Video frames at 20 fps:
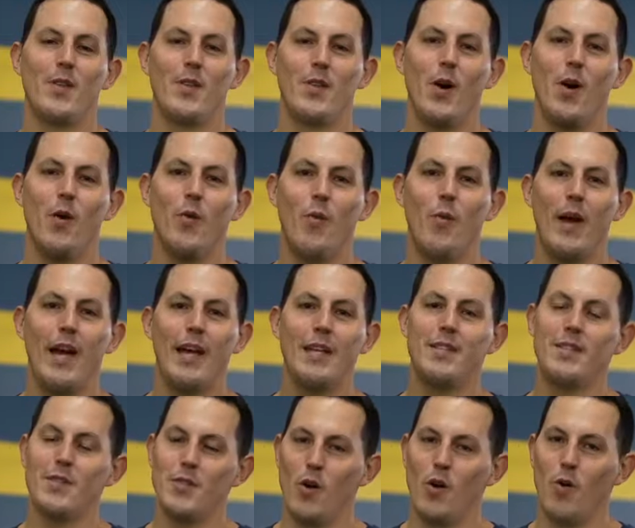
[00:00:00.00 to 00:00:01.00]
No
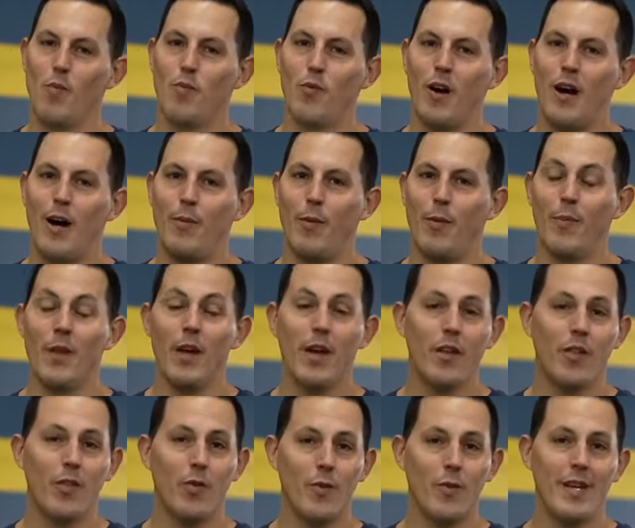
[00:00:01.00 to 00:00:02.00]
weights, no problem.
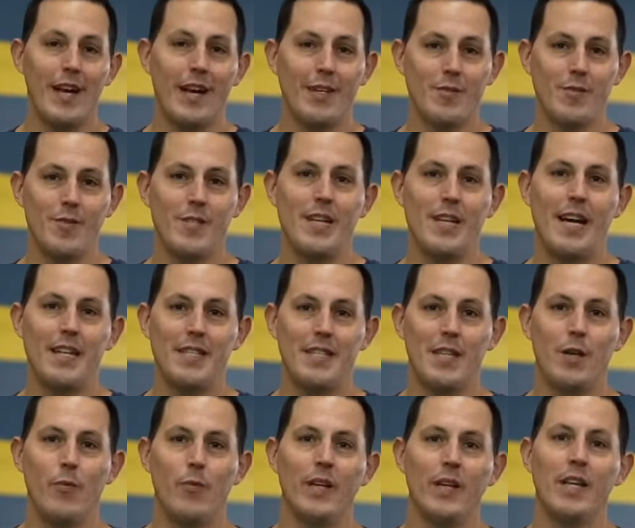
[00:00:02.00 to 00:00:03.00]
3 exercises
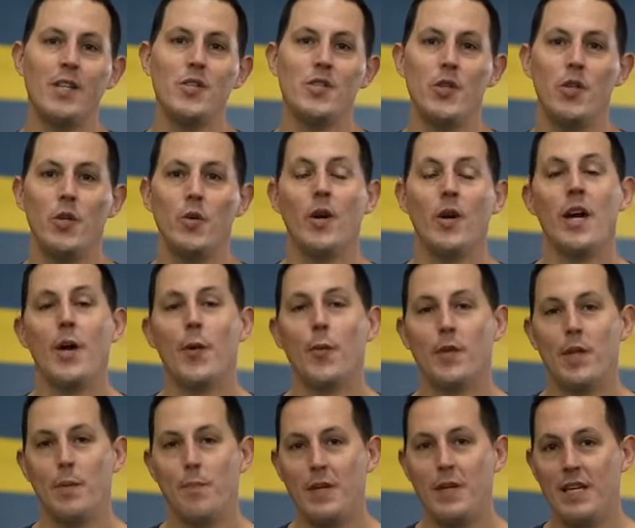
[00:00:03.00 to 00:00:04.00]
that we can do
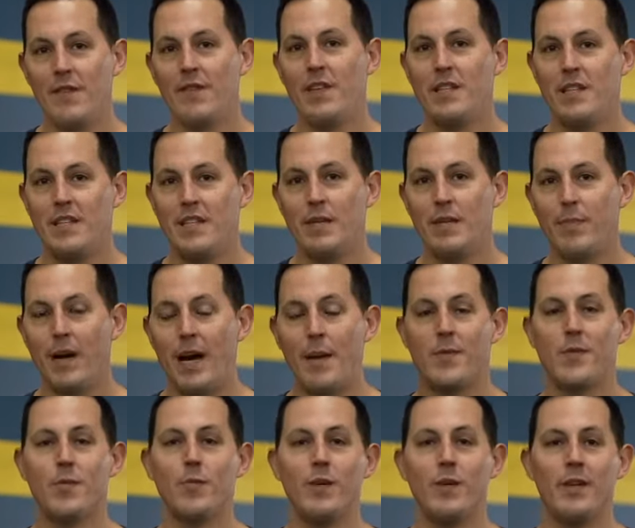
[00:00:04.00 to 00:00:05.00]
with a PVC
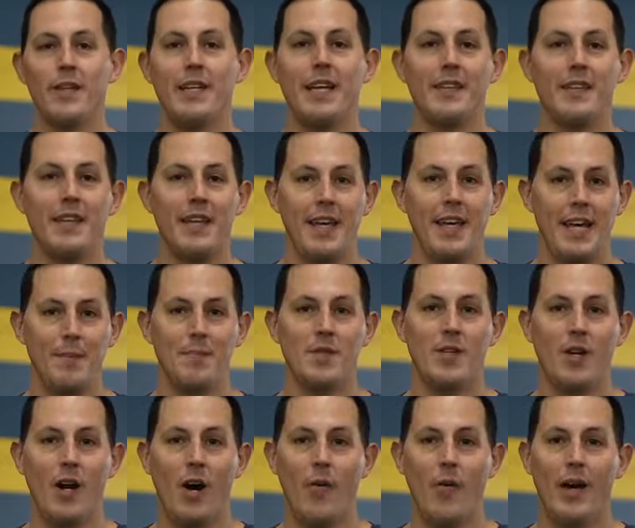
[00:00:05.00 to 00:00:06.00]
pipe to really get the hips
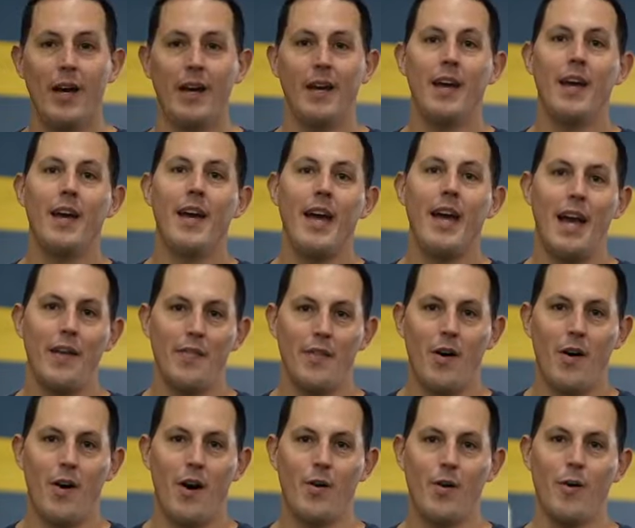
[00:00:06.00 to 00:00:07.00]
going and the heart